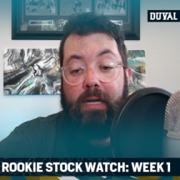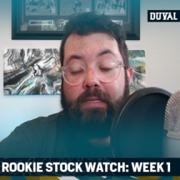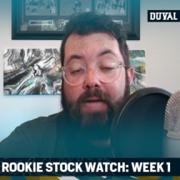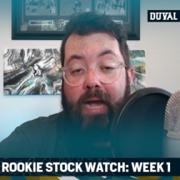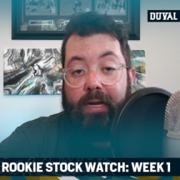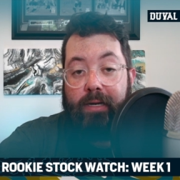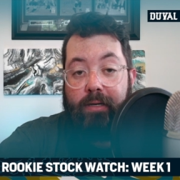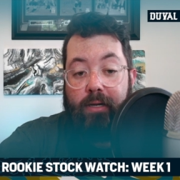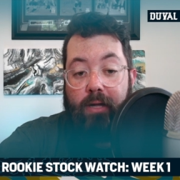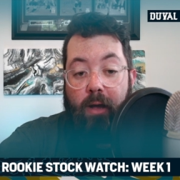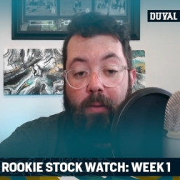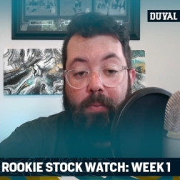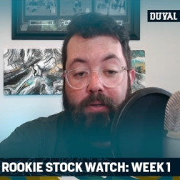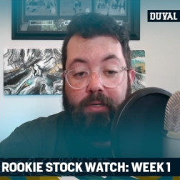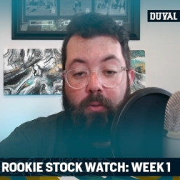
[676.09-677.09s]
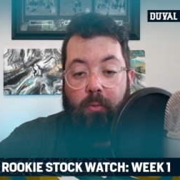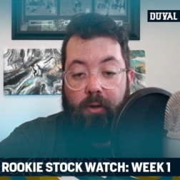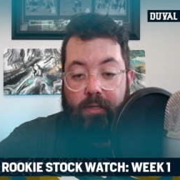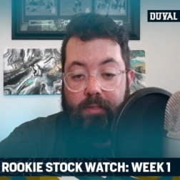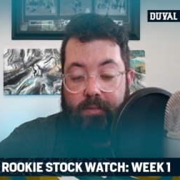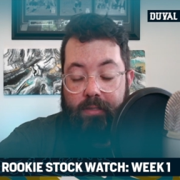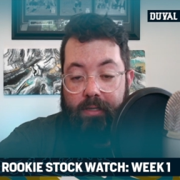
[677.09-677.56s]
tightened up and you want
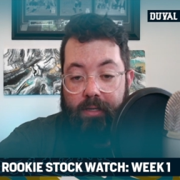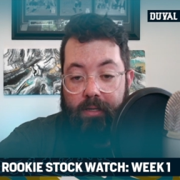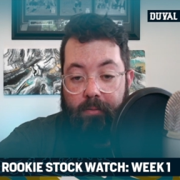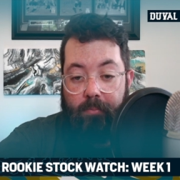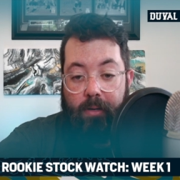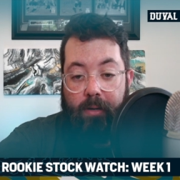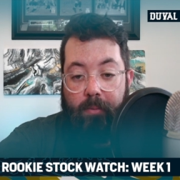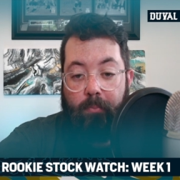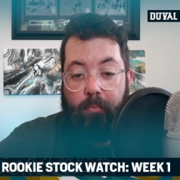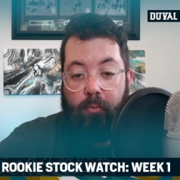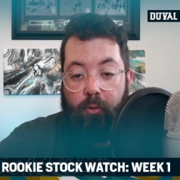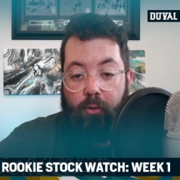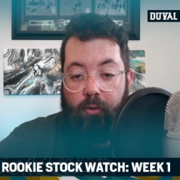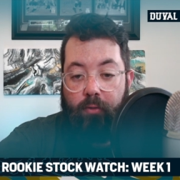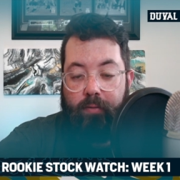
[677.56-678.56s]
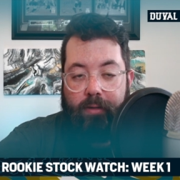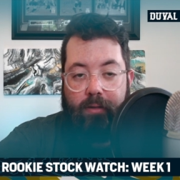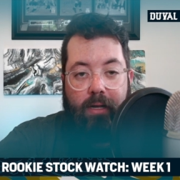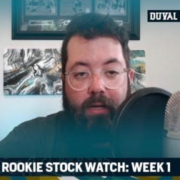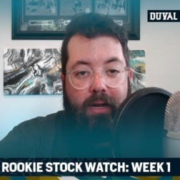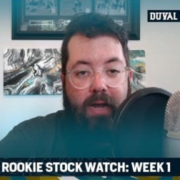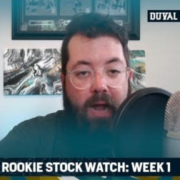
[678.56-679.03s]
to see him improve and
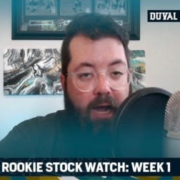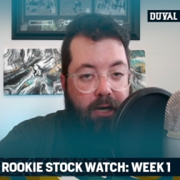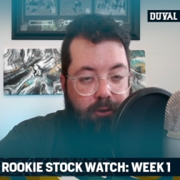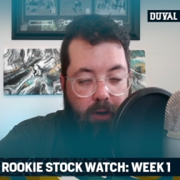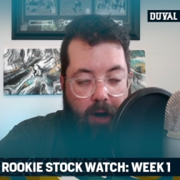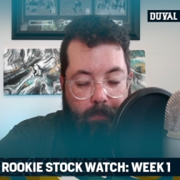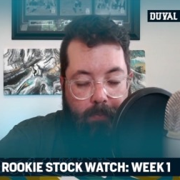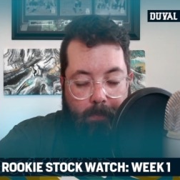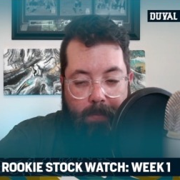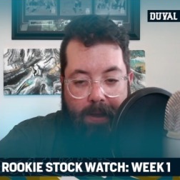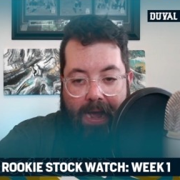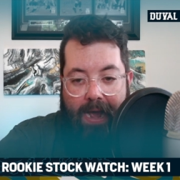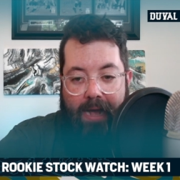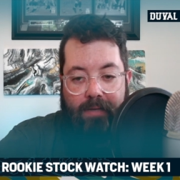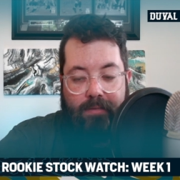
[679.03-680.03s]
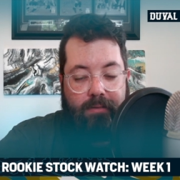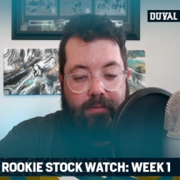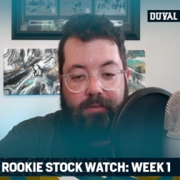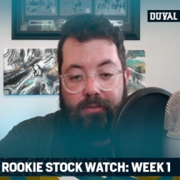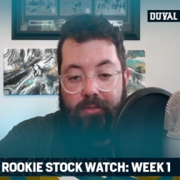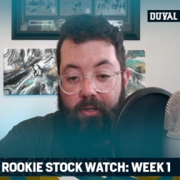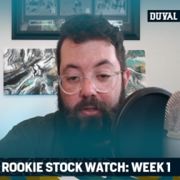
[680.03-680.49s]
not drop a pass
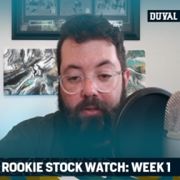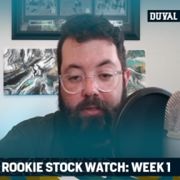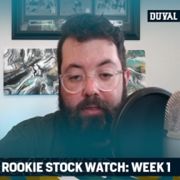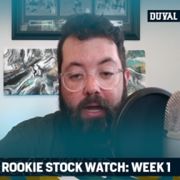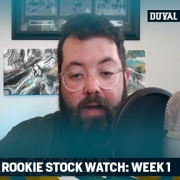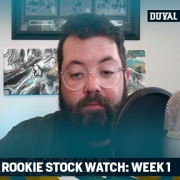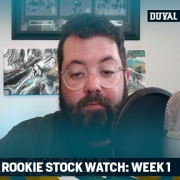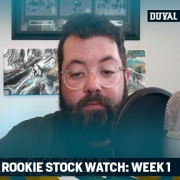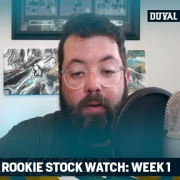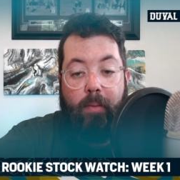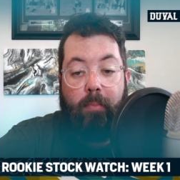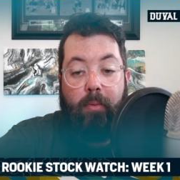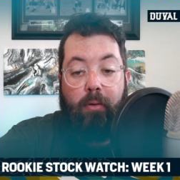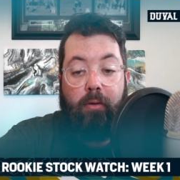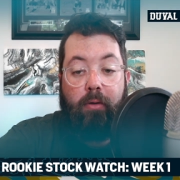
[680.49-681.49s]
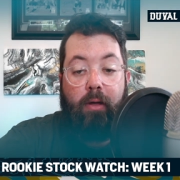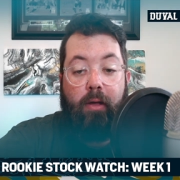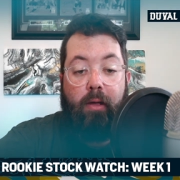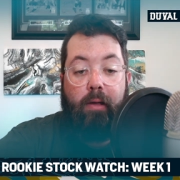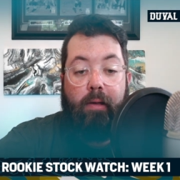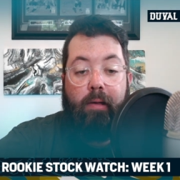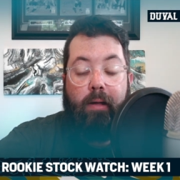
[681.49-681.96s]
and certainly not fumble.
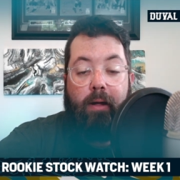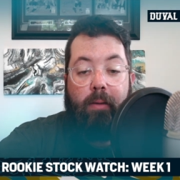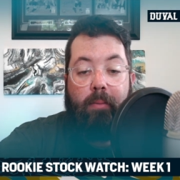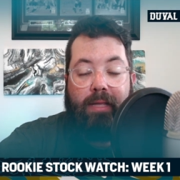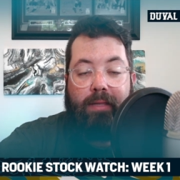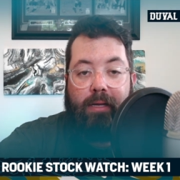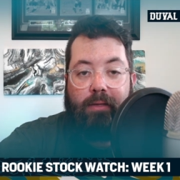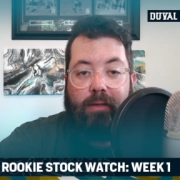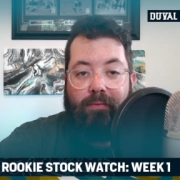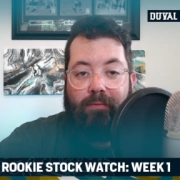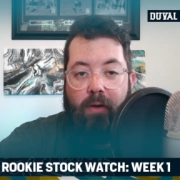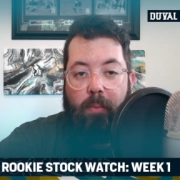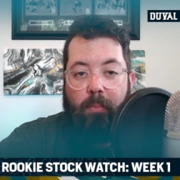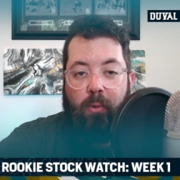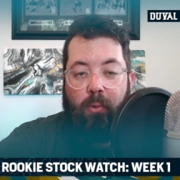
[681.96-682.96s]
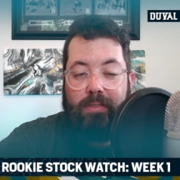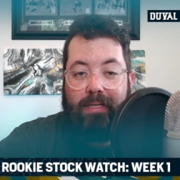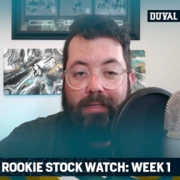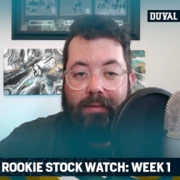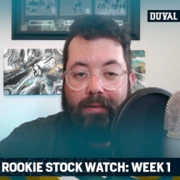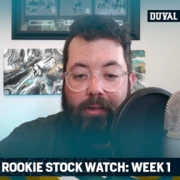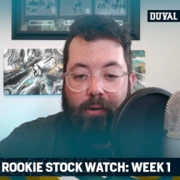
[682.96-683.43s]
Um, I think the fumble was a
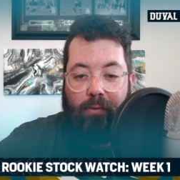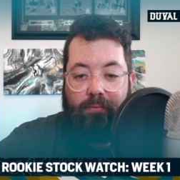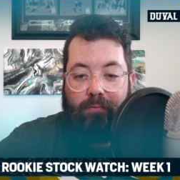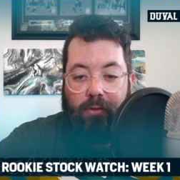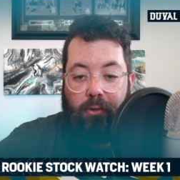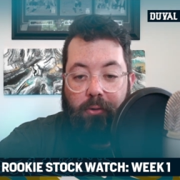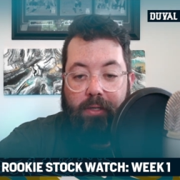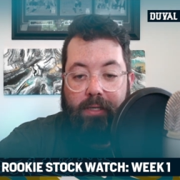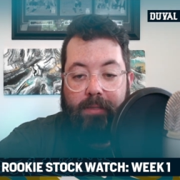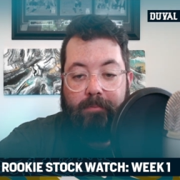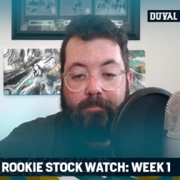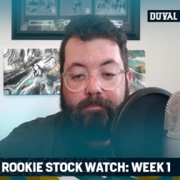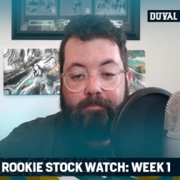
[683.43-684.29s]
little fluky.